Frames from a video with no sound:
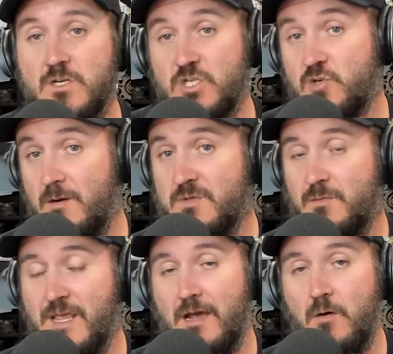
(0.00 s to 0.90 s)
what
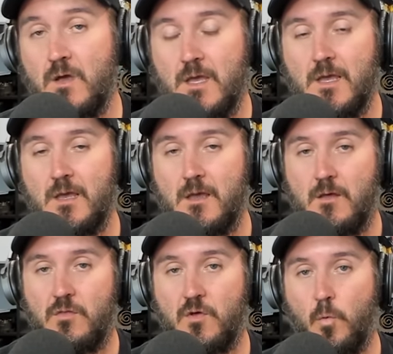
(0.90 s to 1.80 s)
trips me out.
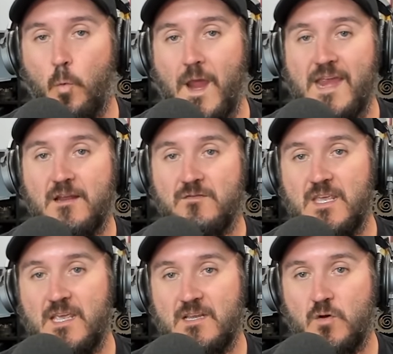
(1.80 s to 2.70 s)
The weight of
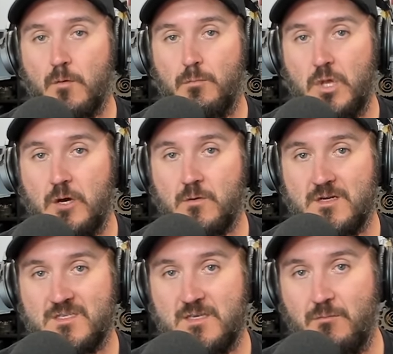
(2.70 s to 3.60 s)
the indoor
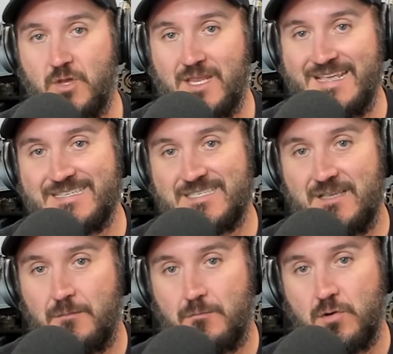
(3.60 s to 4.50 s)
blower assembly
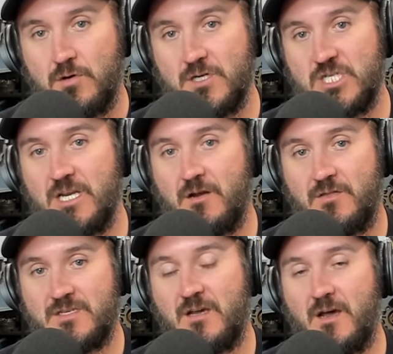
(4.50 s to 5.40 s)
is pushing
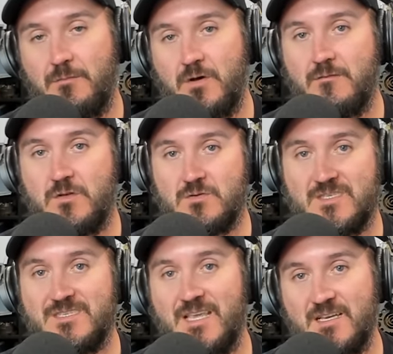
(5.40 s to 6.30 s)
on the top of those
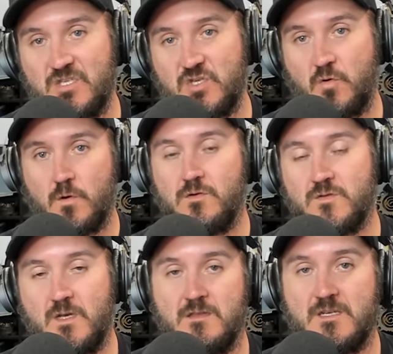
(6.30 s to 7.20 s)
six
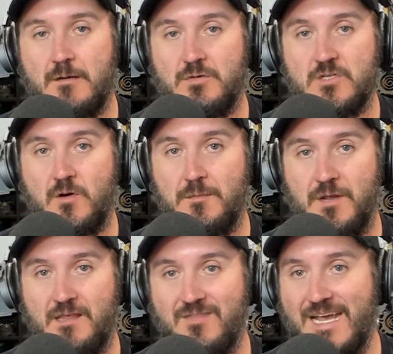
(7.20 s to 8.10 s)
screws on the top of the drain pan.